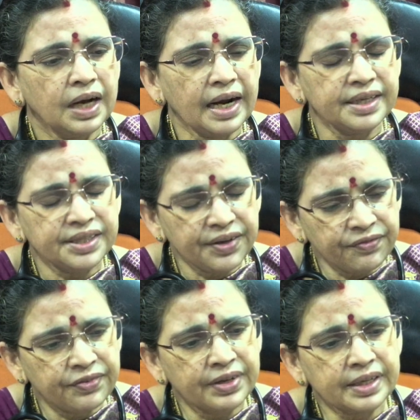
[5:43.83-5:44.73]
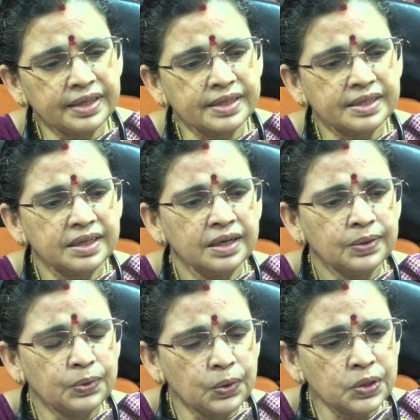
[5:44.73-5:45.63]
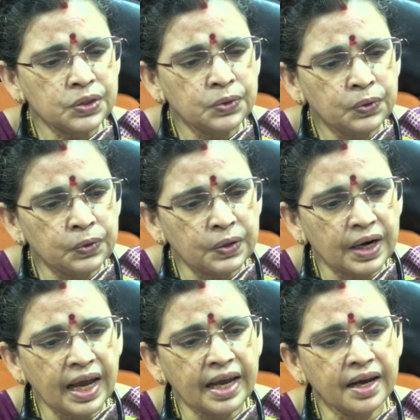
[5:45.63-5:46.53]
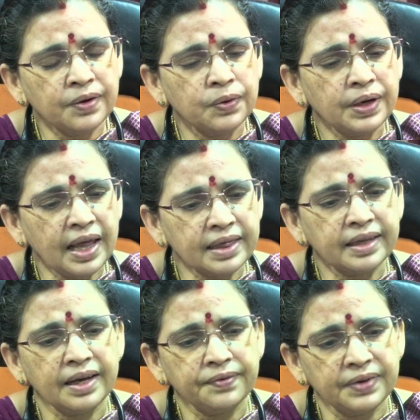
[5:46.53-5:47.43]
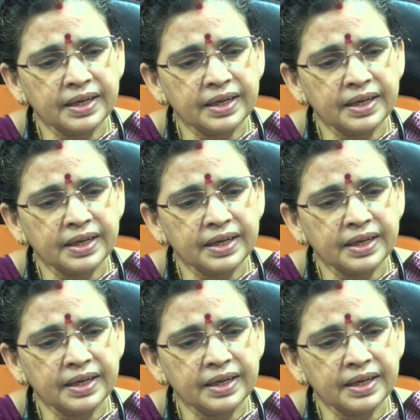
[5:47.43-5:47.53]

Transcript: and shift workers, those who rely on healthcare